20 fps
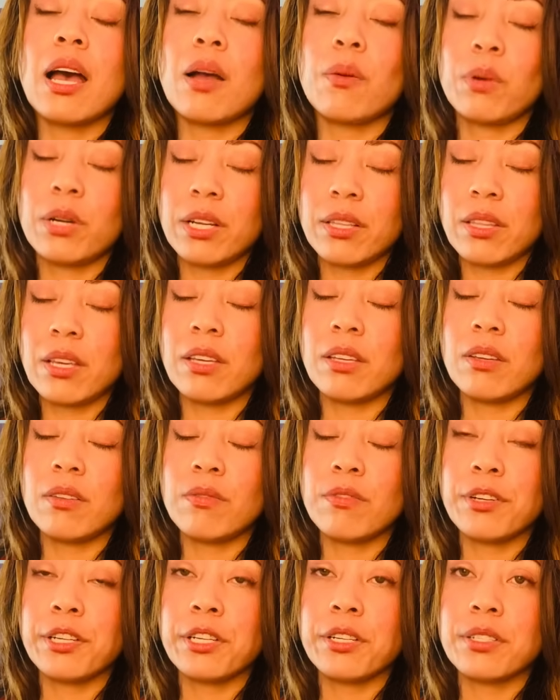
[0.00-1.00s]
I want to thank you
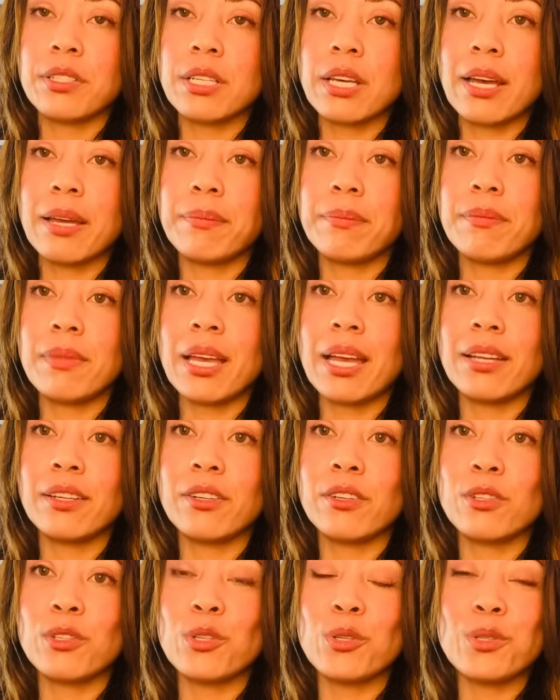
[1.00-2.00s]
for your time and
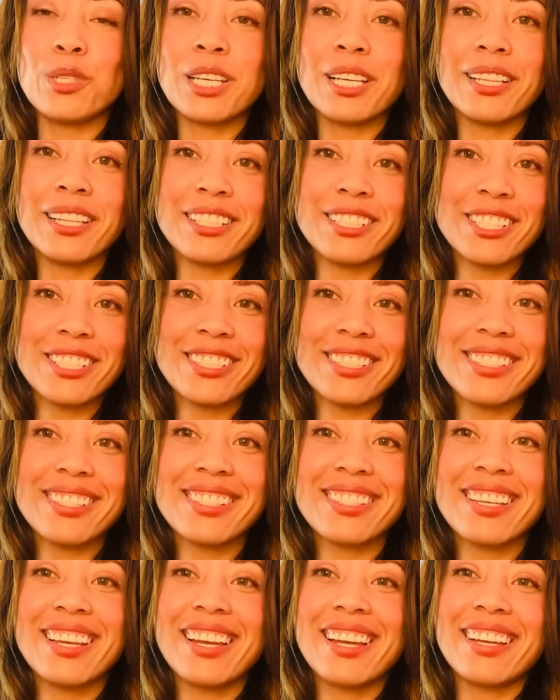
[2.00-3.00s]
your due
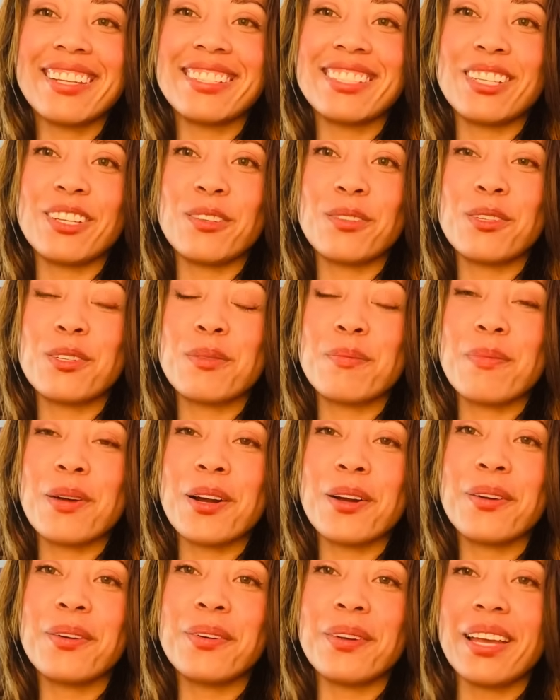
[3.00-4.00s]
diligence. See you
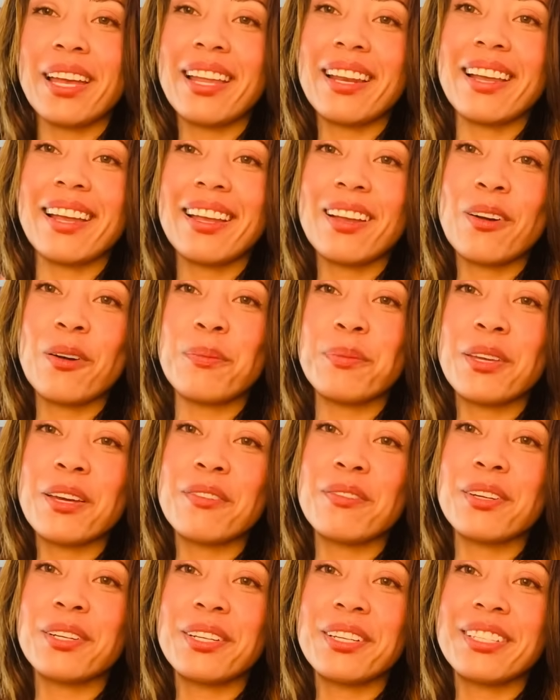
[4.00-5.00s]
tomorrow, and I hope you
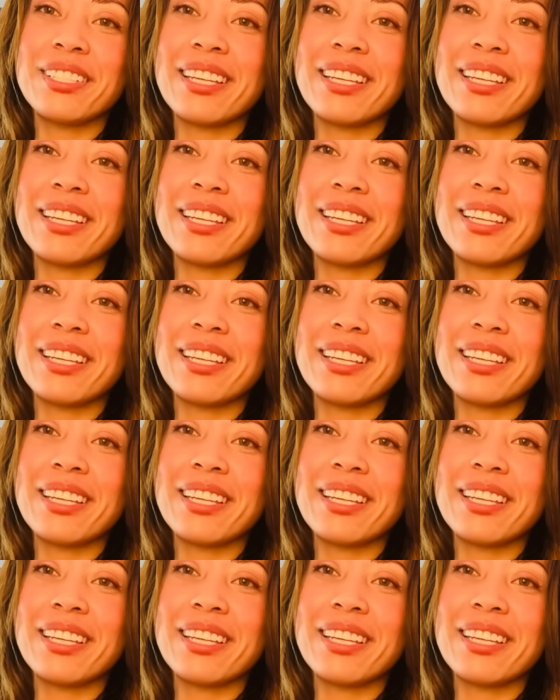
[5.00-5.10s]
have a good